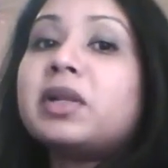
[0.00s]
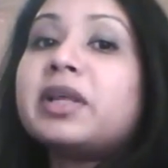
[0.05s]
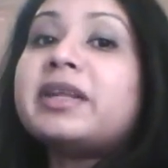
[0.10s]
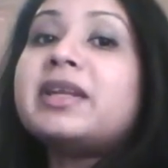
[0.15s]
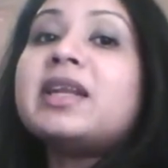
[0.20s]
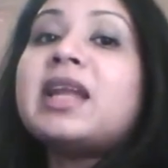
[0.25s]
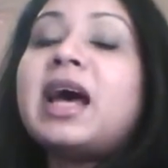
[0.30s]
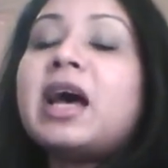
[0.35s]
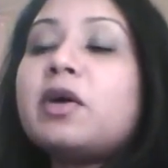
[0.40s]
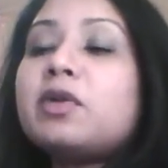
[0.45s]
and
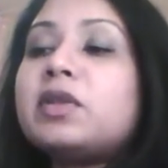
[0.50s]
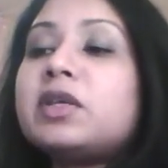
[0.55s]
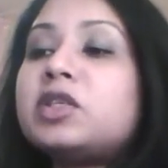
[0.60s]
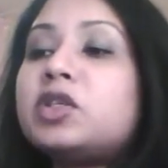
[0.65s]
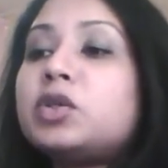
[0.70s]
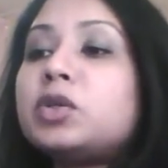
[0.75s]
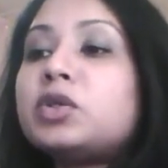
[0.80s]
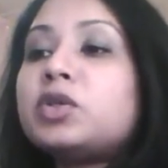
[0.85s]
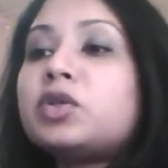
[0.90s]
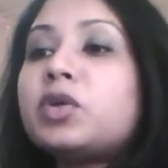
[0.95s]
now that
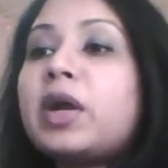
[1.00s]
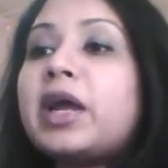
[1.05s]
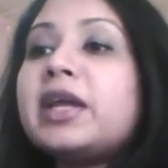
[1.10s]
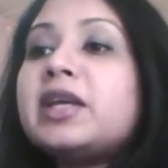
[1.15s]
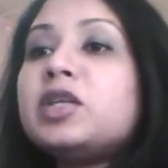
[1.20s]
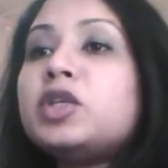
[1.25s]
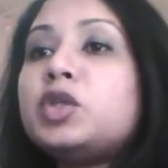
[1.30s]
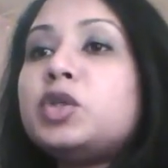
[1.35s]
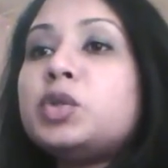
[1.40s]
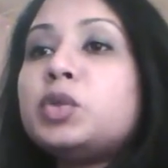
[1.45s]
you're
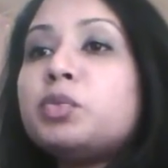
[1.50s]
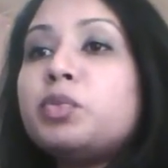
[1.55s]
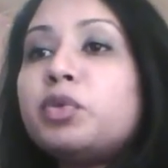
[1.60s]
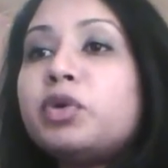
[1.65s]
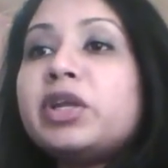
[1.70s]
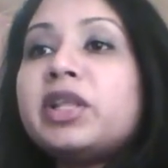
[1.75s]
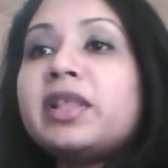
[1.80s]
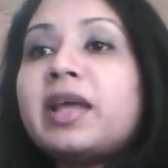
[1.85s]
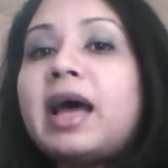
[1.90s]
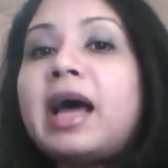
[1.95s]
trying to
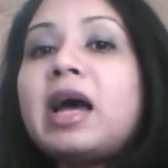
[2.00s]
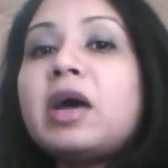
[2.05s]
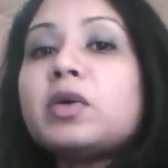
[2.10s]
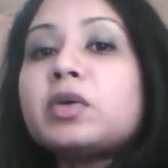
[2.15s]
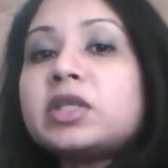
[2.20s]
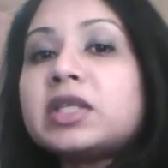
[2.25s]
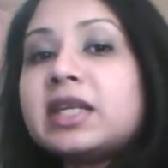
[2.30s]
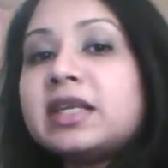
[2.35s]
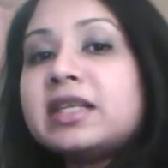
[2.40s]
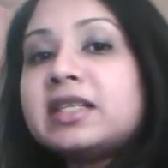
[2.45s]
breathe out
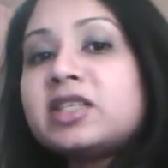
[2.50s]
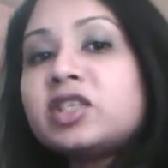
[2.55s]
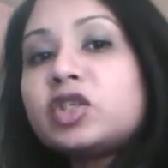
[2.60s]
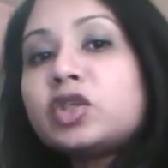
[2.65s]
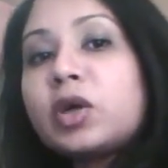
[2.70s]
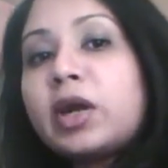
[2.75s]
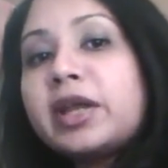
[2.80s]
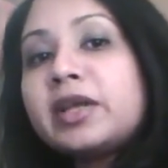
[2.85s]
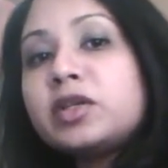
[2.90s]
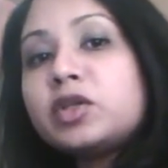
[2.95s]
and it's
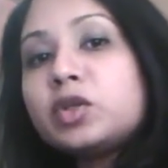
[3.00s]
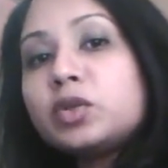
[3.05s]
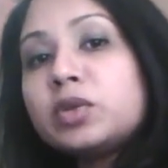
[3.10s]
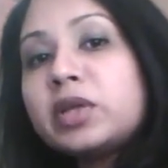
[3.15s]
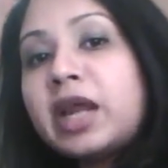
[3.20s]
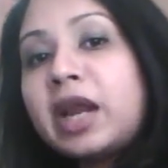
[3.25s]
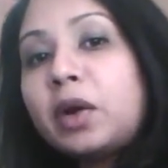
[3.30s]
trying to narrow